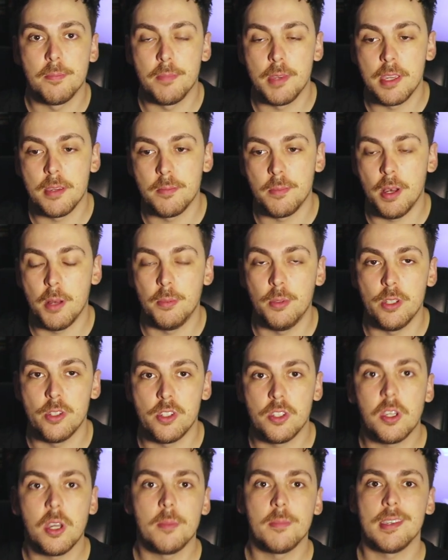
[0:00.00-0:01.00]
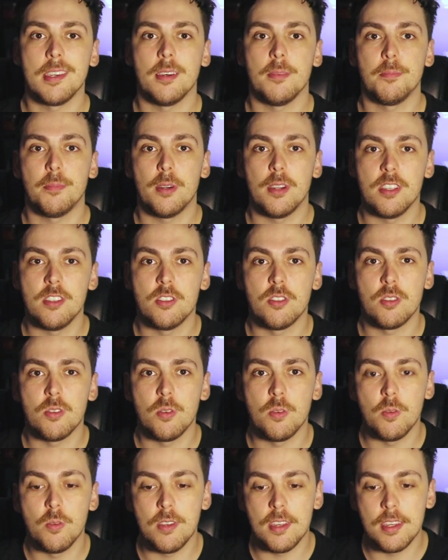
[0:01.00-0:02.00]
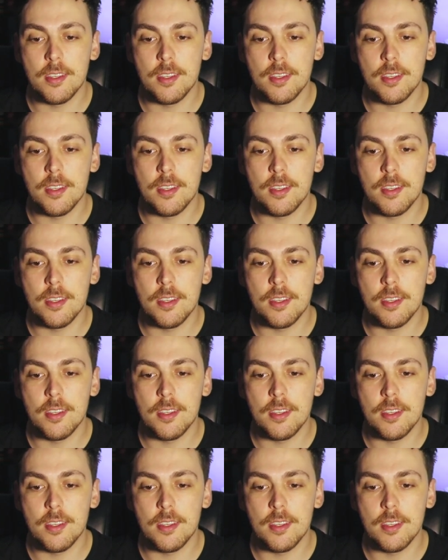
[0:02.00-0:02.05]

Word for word: being published, coming out pretty soon,